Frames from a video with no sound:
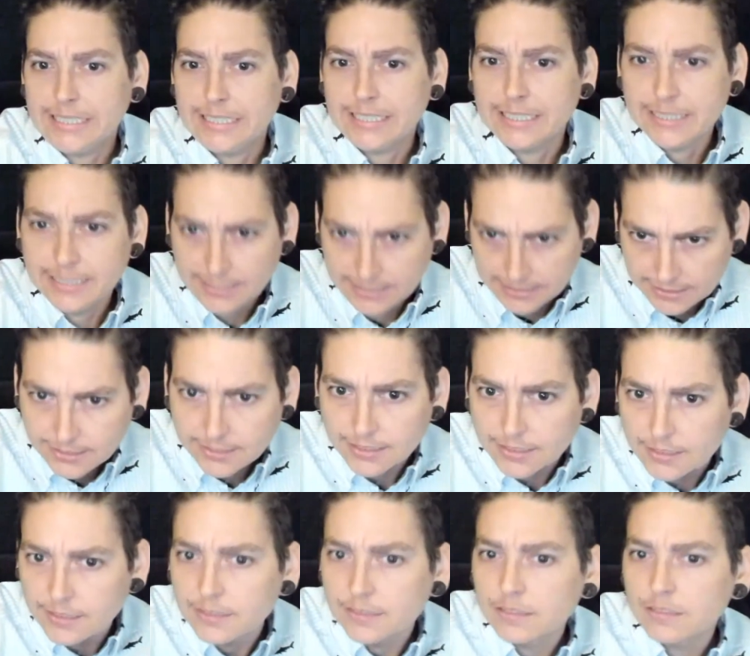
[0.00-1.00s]
is responsible
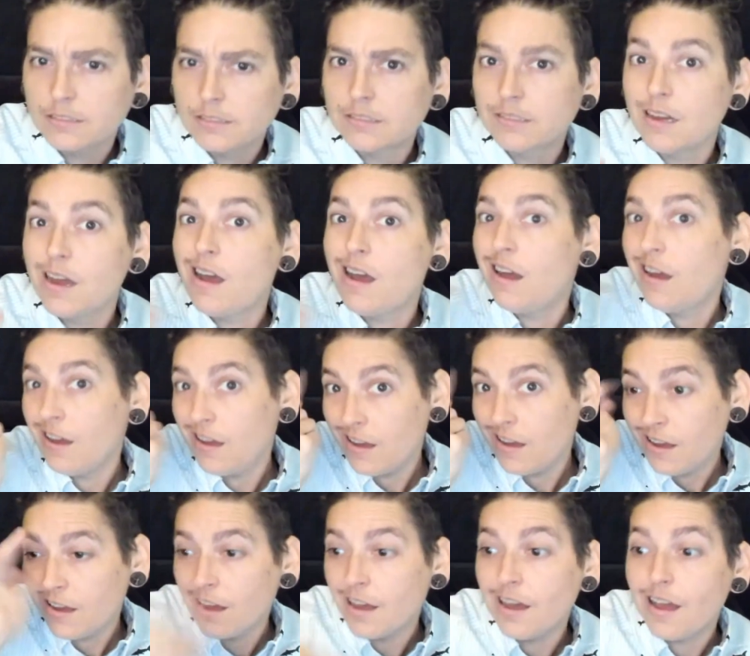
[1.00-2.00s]
for the breach,
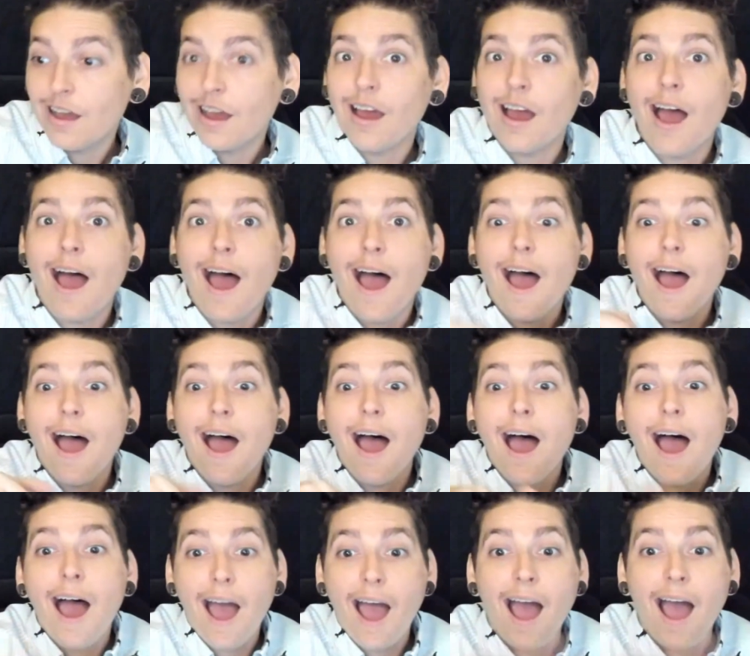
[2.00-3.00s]
but the
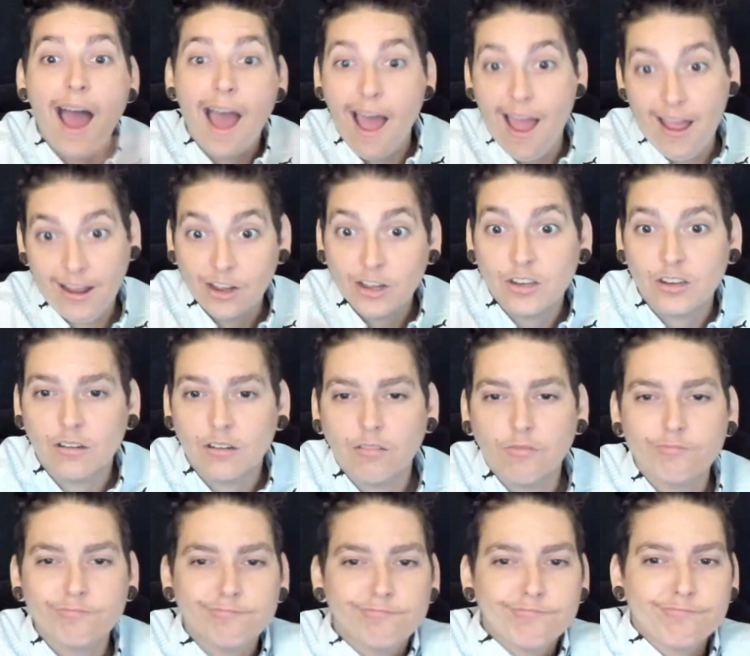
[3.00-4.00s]
hackers
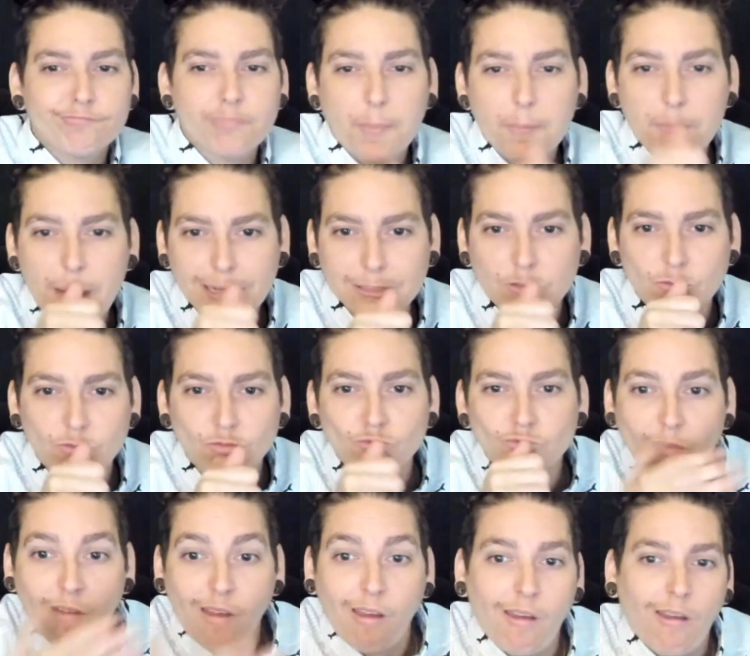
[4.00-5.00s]
stole
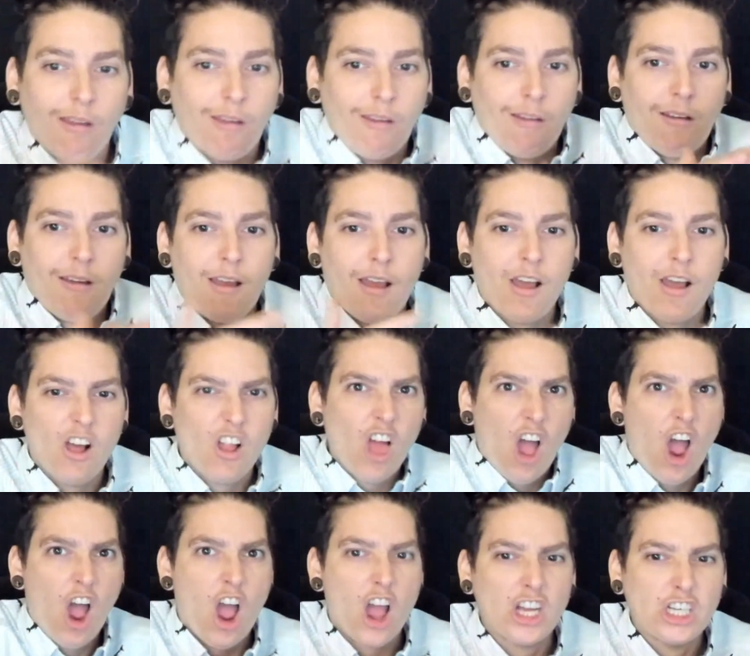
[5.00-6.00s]
passwords to
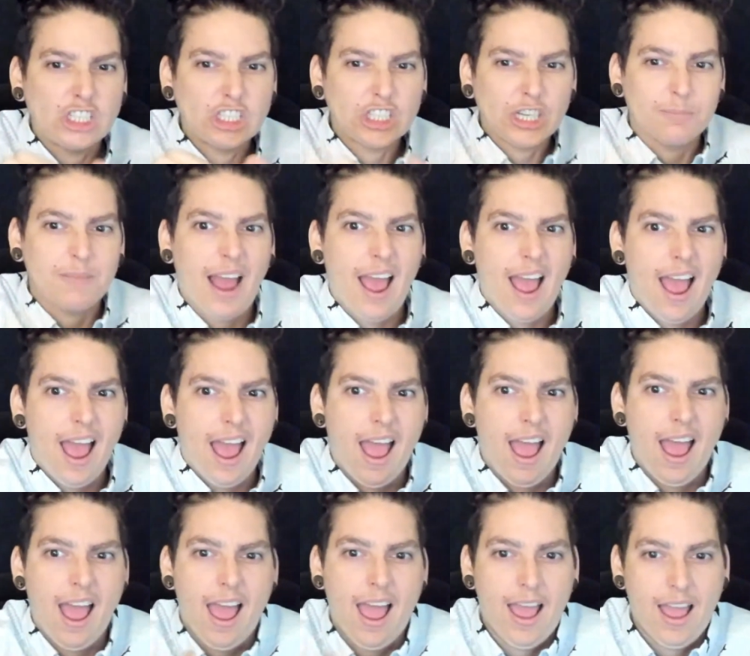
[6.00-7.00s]
gain
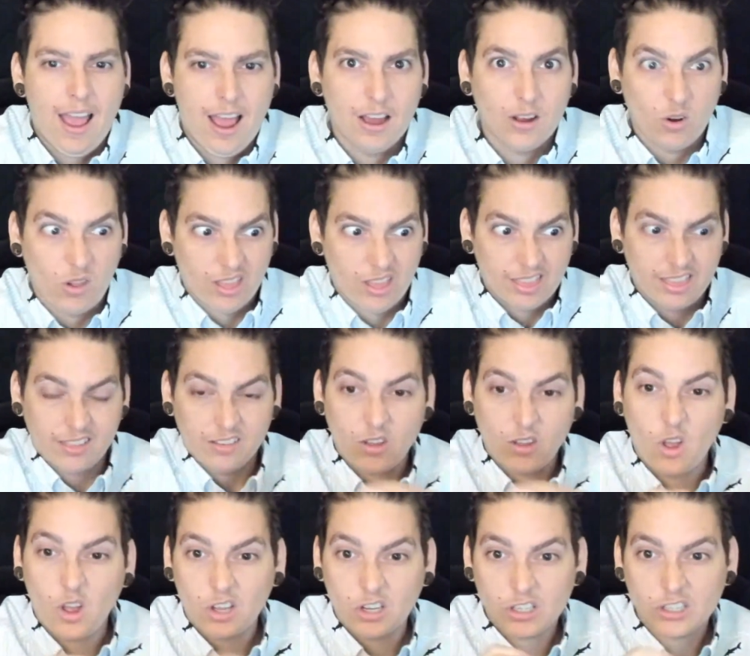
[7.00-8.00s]
long-term access to
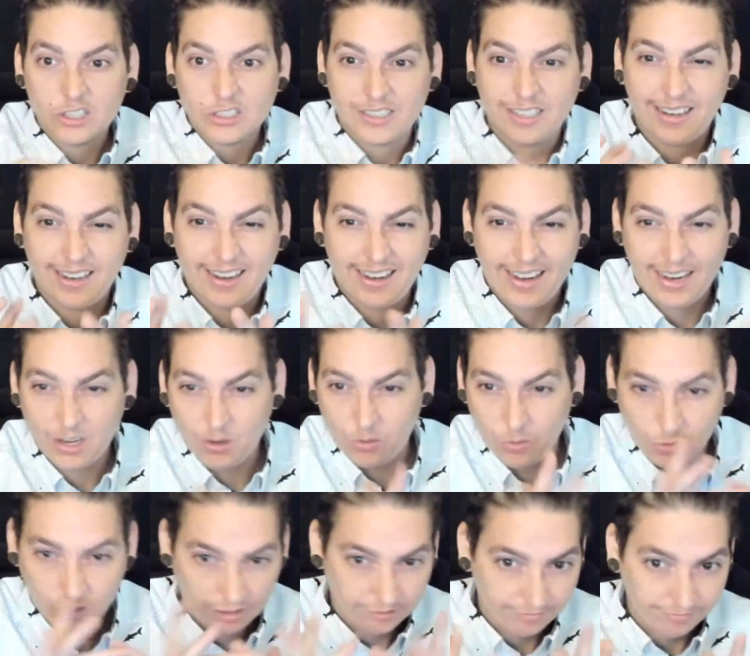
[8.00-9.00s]
these
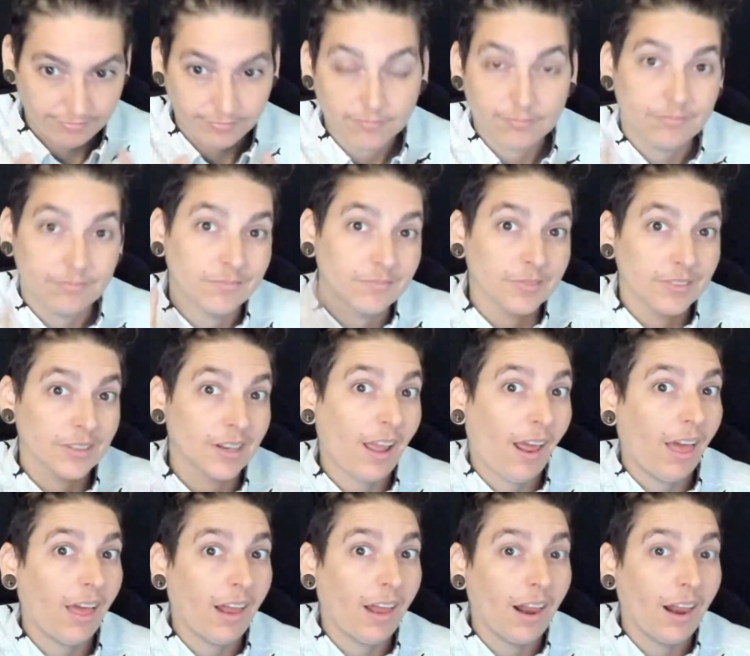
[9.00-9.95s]
organizations' networks.